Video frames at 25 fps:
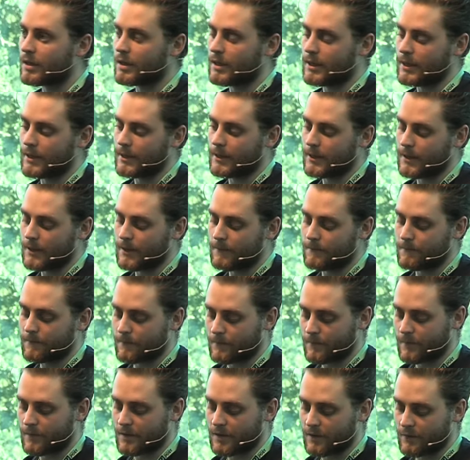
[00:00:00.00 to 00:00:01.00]
Um,
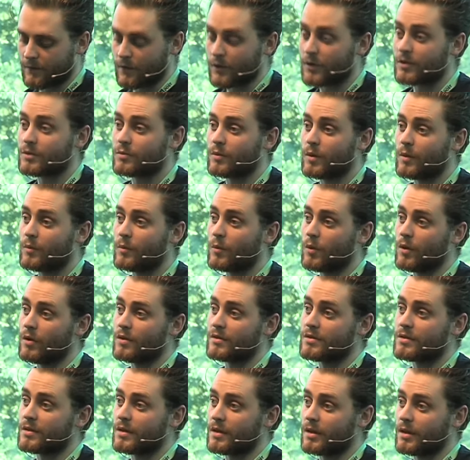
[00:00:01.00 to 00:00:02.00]
the first one
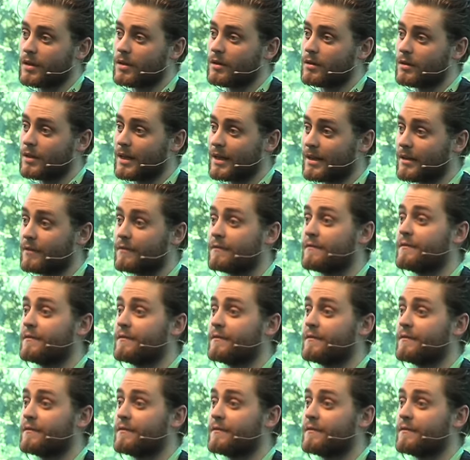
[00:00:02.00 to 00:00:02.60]
was uh, like a